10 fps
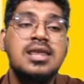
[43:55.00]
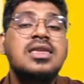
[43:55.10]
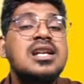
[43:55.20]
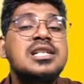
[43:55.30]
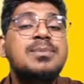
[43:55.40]

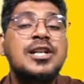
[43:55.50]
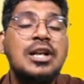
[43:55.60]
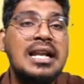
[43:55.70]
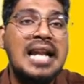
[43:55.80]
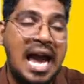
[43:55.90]
This
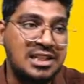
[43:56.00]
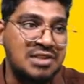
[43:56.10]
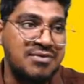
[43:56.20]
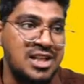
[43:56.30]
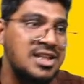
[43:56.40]
particular
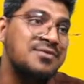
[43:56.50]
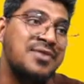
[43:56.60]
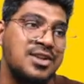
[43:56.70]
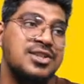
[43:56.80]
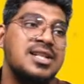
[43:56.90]
activation
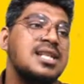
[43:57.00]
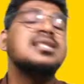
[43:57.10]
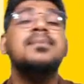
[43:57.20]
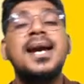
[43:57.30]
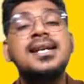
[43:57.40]
function
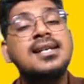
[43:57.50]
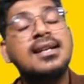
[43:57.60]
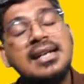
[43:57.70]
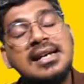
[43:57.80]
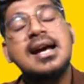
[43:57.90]
is
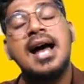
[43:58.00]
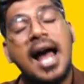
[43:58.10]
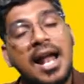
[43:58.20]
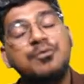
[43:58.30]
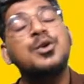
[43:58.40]
majorly
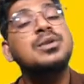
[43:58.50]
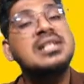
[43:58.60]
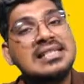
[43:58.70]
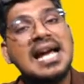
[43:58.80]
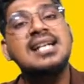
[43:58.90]
help to
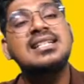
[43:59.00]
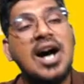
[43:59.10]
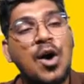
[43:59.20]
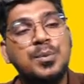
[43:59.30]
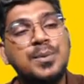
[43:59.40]
decide the
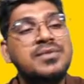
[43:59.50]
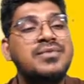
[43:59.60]
output